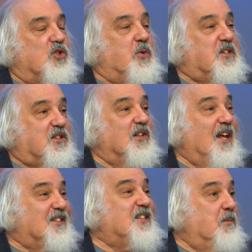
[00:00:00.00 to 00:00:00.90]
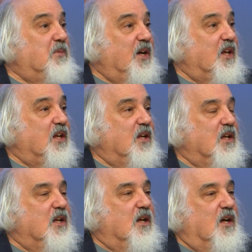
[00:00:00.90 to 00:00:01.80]
So he still has that money,
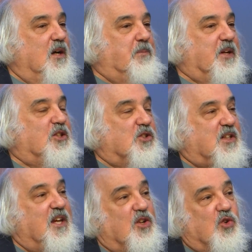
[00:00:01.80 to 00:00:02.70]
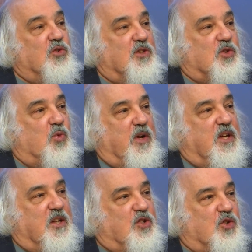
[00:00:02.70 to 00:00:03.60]
but he just can't use it the way
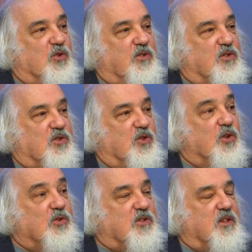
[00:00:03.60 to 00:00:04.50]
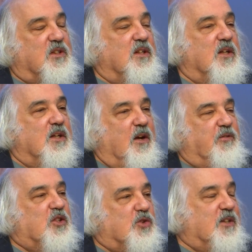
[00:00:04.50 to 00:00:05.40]
he chooses to use it.
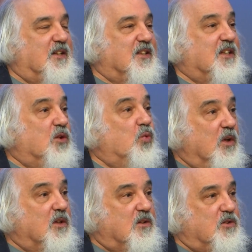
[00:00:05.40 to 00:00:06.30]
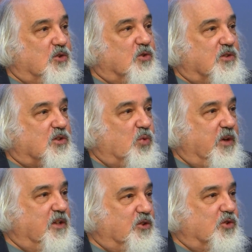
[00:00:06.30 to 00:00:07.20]
Eventually, I think he will use it the
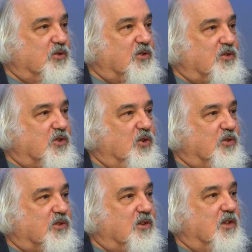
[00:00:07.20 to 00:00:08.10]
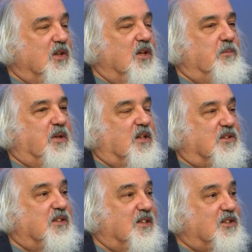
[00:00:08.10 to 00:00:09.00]
way he chooses to use it,
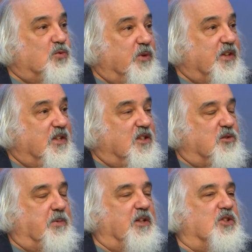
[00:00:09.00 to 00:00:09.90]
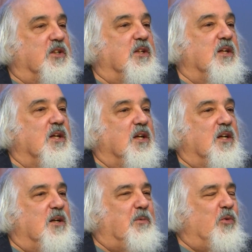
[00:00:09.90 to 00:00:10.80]
because it is within his budget.
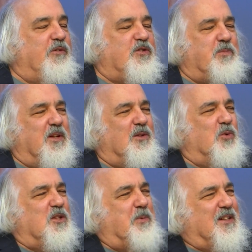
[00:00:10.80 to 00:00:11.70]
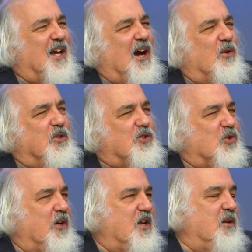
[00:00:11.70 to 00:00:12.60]
But we spent hours
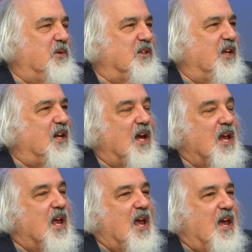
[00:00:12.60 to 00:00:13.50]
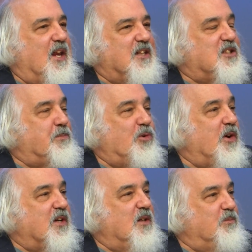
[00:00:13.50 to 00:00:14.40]
talking about that, and I
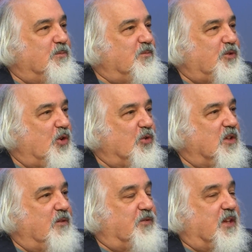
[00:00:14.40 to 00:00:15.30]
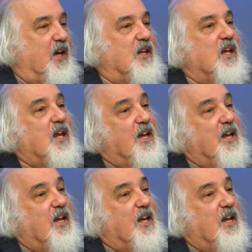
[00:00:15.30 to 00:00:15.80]
supported him thoroughly for that.